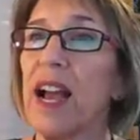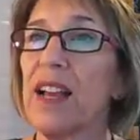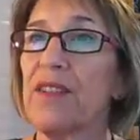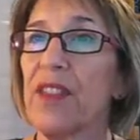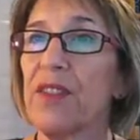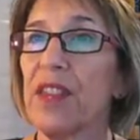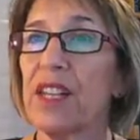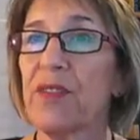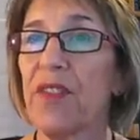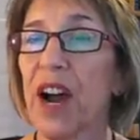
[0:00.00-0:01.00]
And
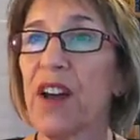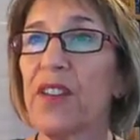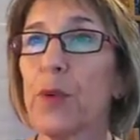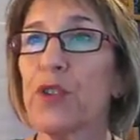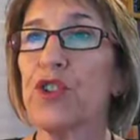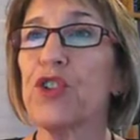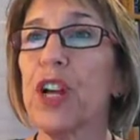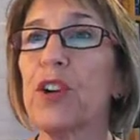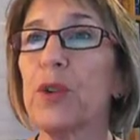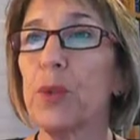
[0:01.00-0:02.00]
this file that was
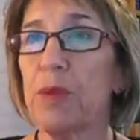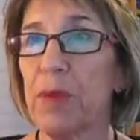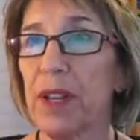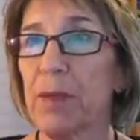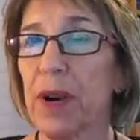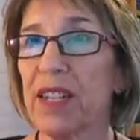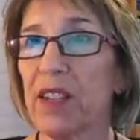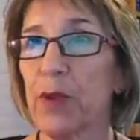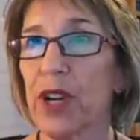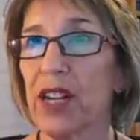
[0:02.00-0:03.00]
shared with me by
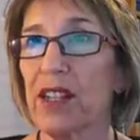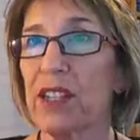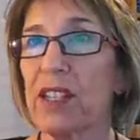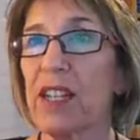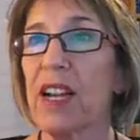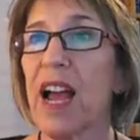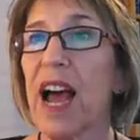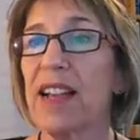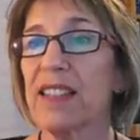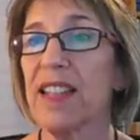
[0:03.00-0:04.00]
someone else
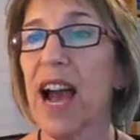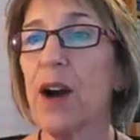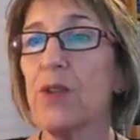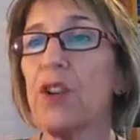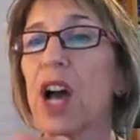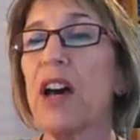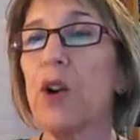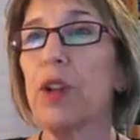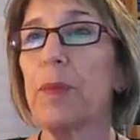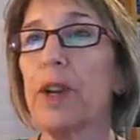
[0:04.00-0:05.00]
has now not
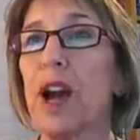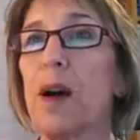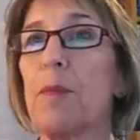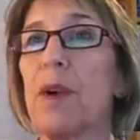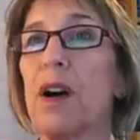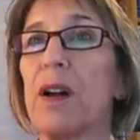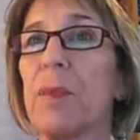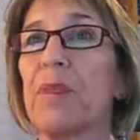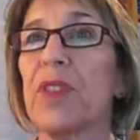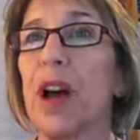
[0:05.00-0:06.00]
only become
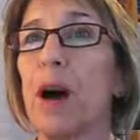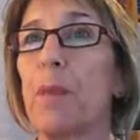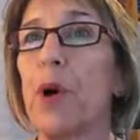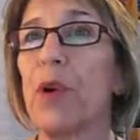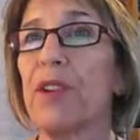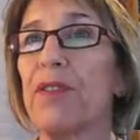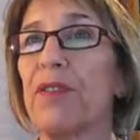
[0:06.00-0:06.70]
a part